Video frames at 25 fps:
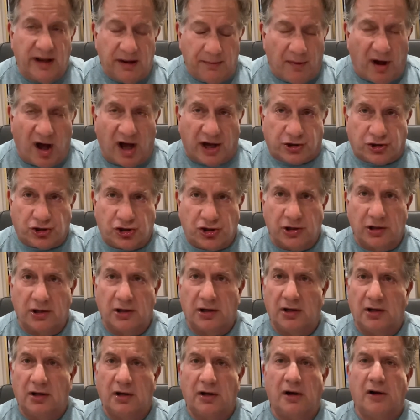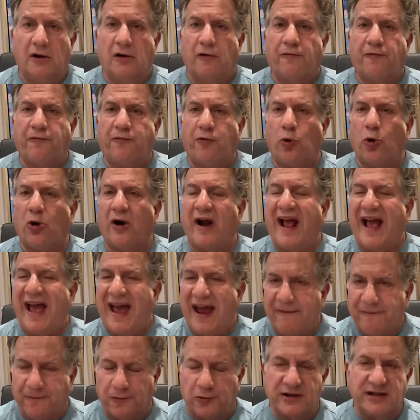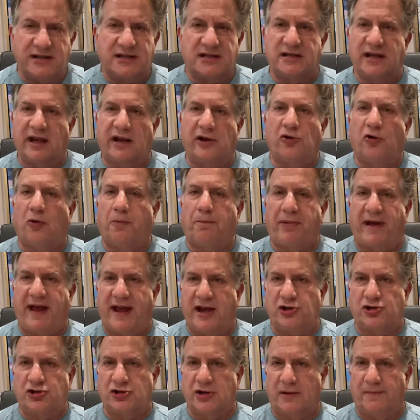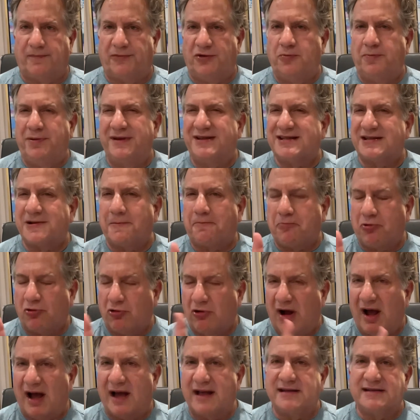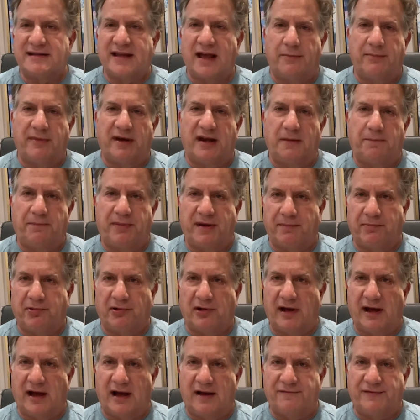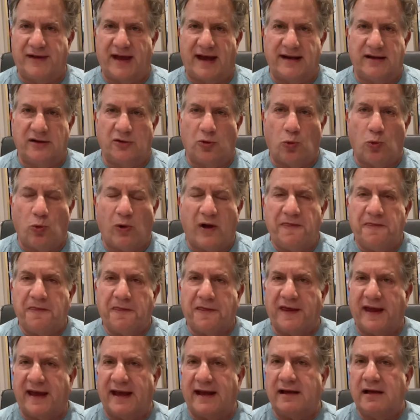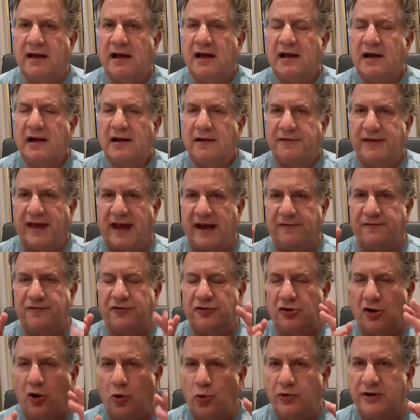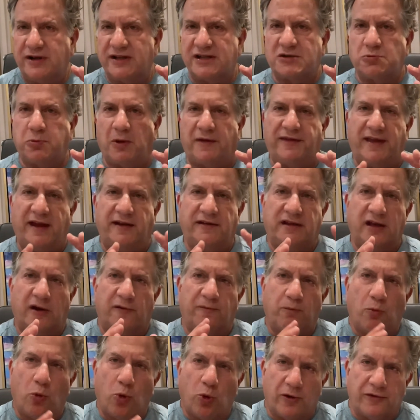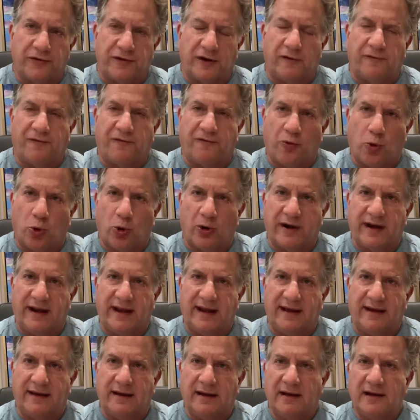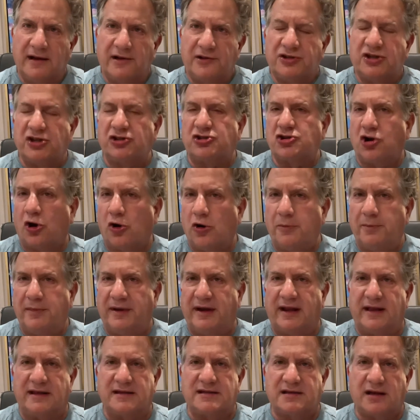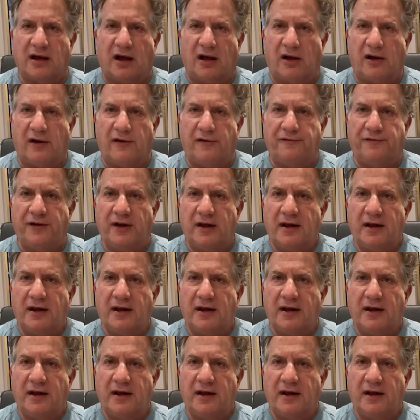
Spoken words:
much for every single patient. You'd be surprised how many people have that. And the one thing they've noticed when they did more than 40 determinants of